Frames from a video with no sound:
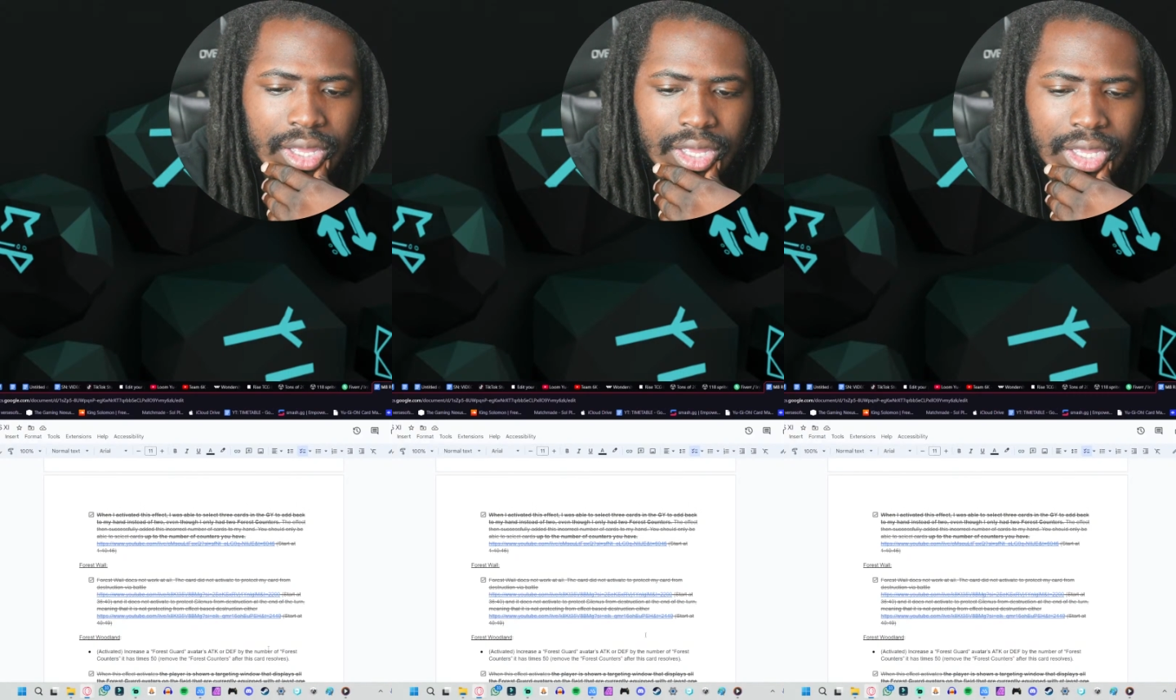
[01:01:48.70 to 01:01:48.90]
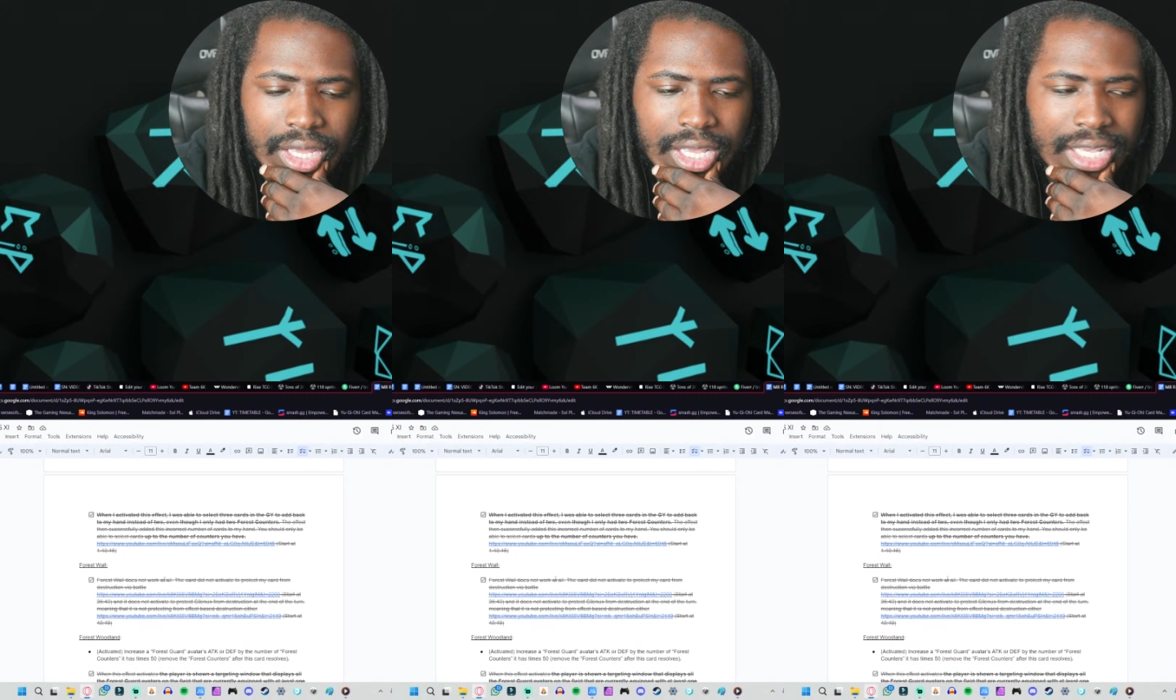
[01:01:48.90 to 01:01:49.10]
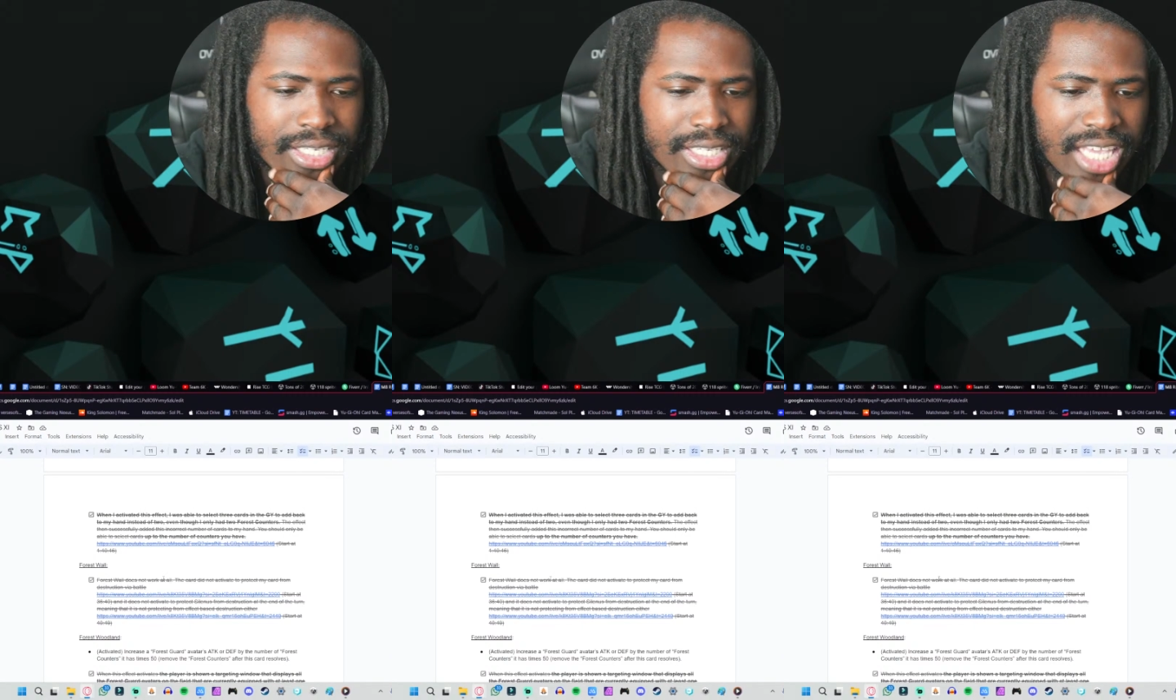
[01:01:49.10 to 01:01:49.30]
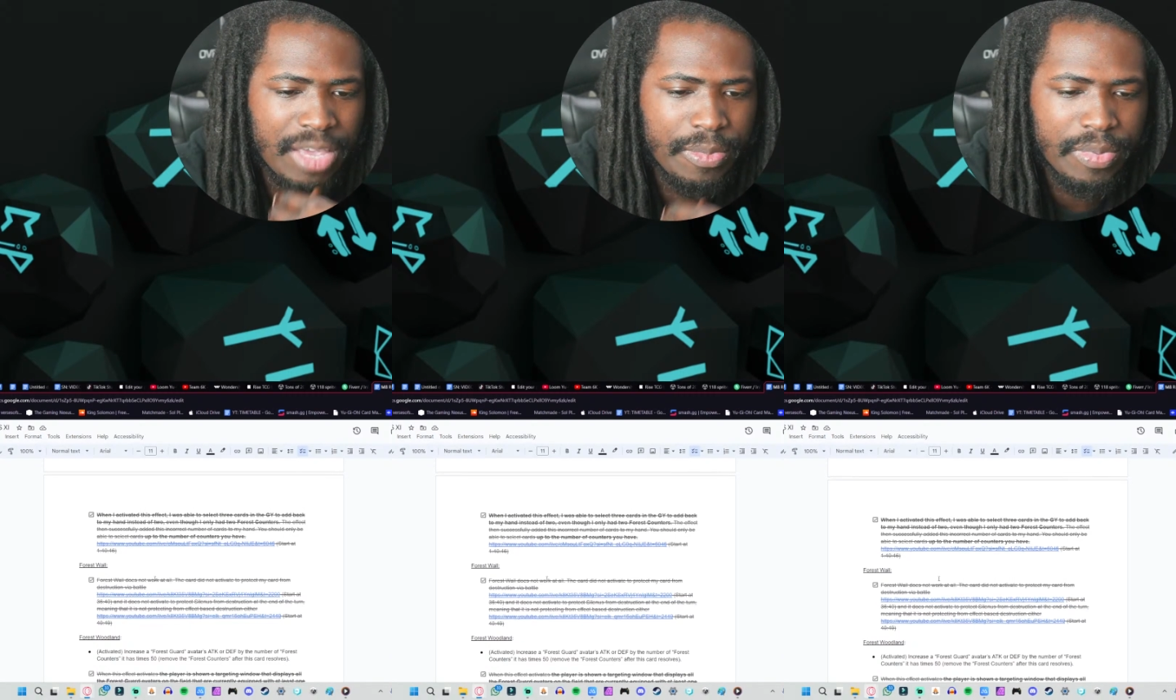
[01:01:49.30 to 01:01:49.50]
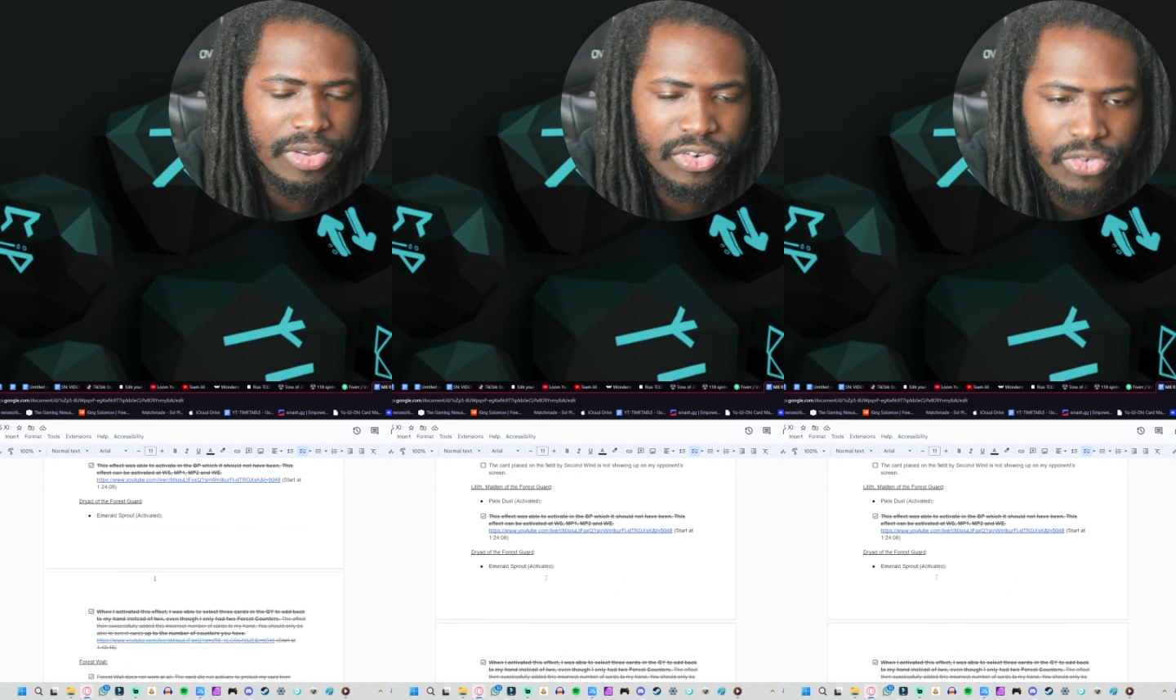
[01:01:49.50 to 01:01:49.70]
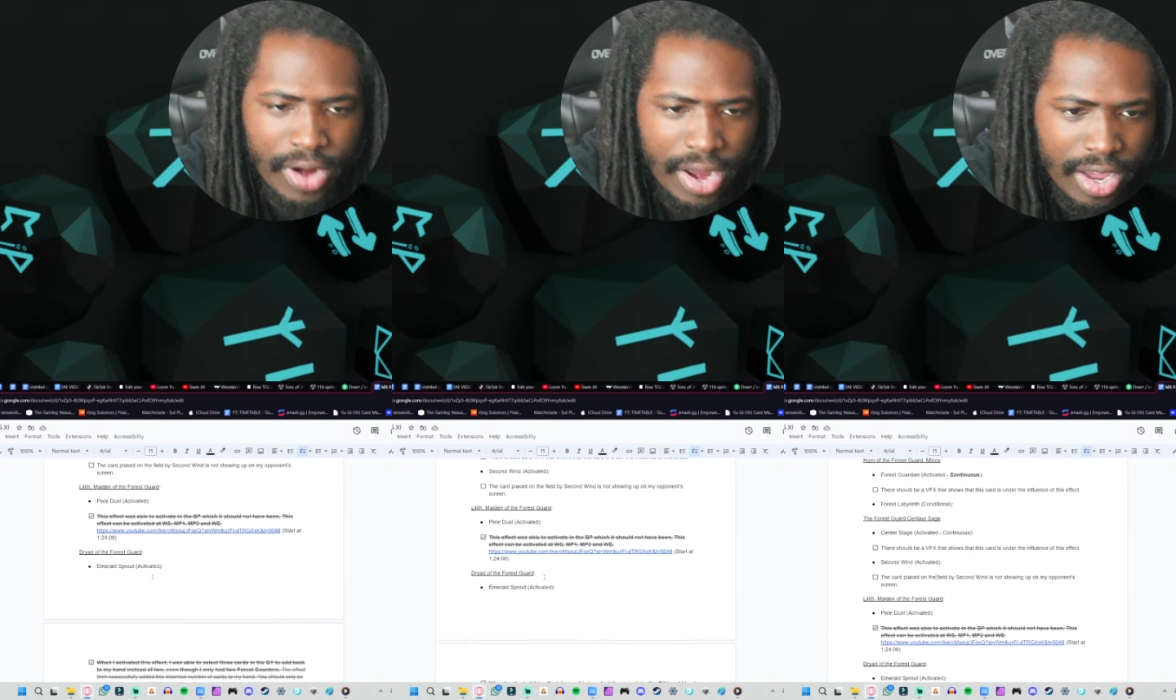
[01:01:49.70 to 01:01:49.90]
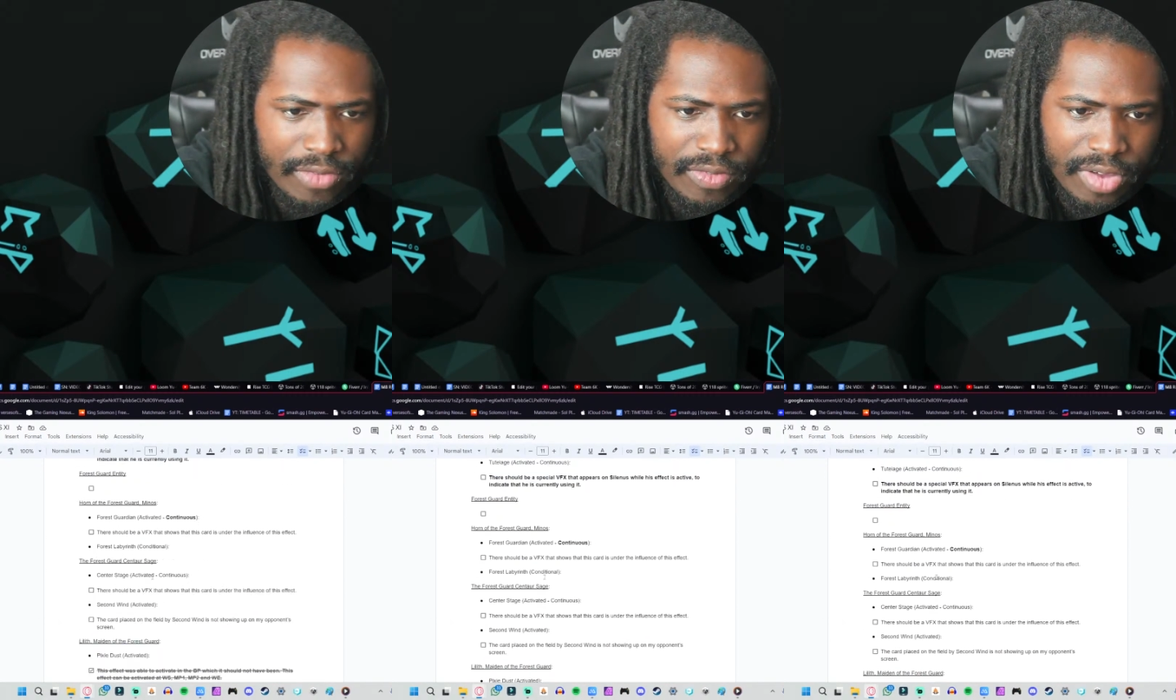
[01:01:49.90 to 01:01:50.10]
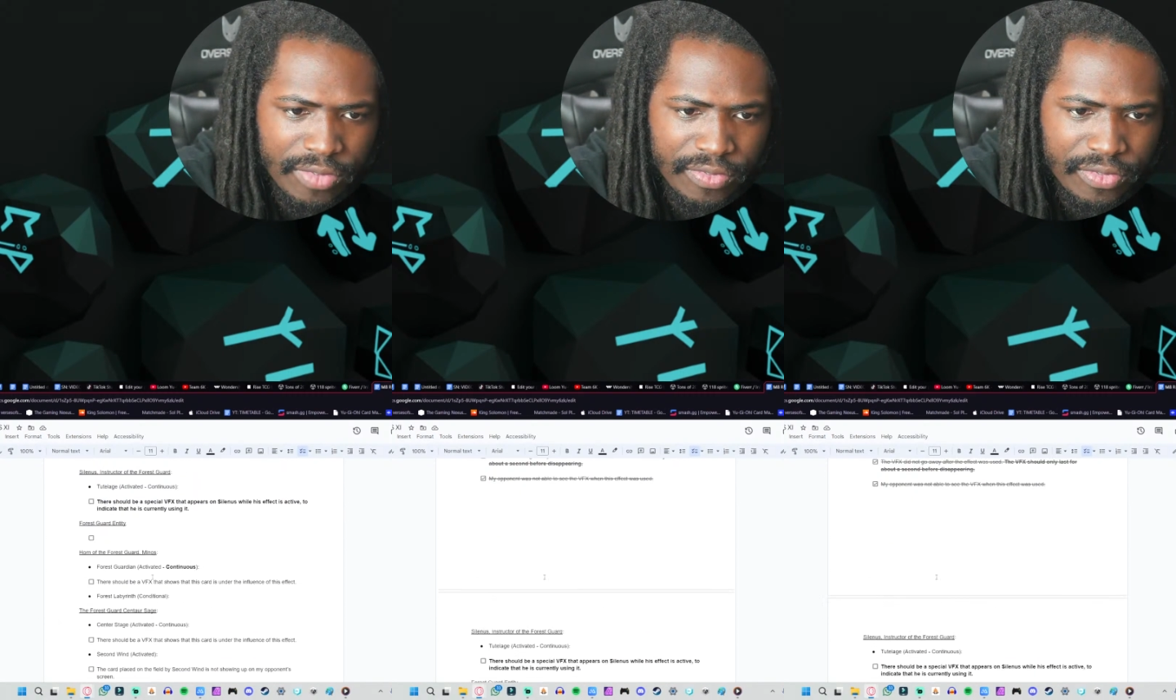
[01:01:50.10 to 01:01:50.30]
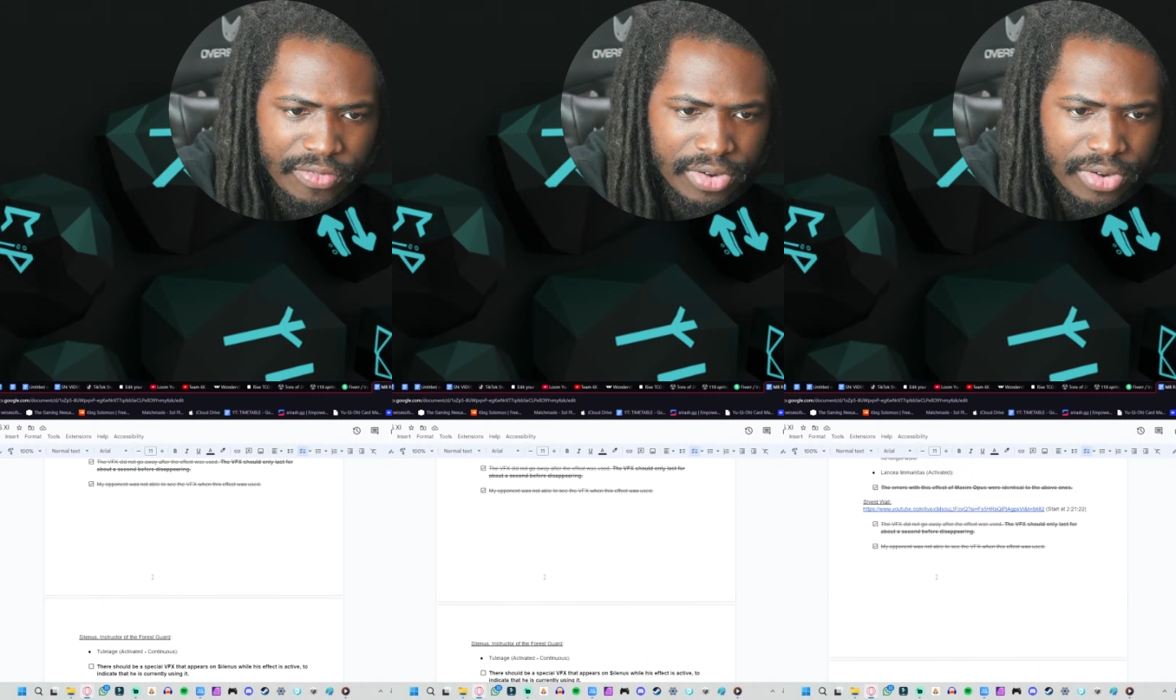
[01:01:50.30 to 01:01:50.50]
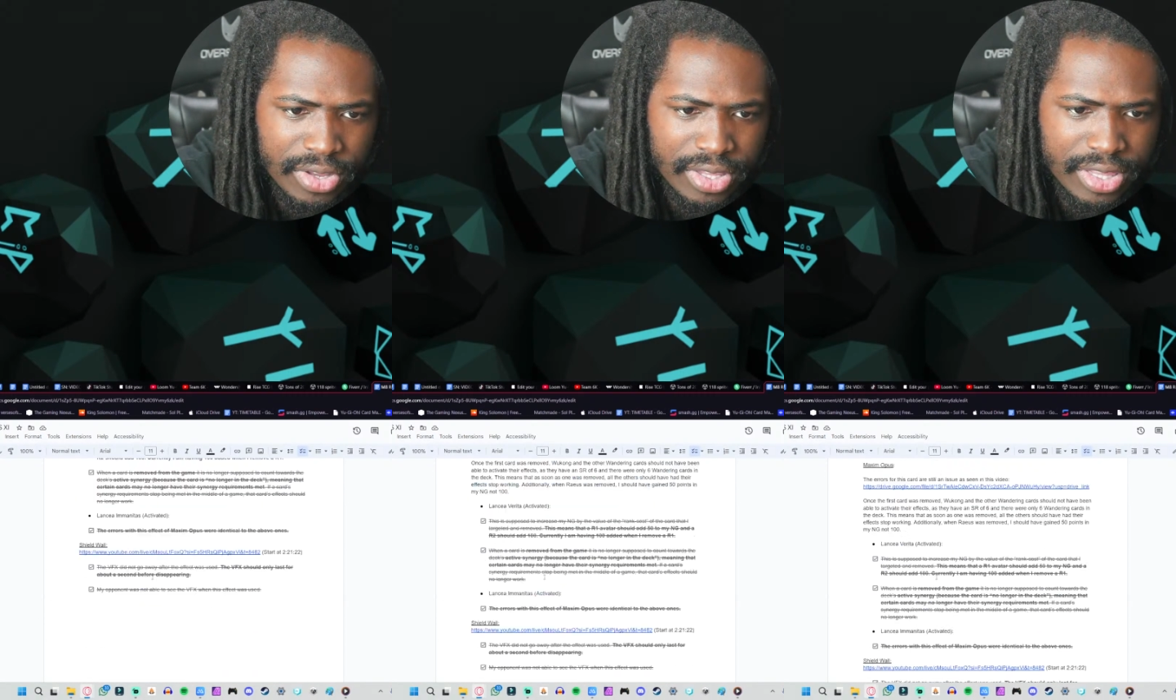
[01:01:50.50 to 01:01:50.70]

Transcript: is keeping track of everything.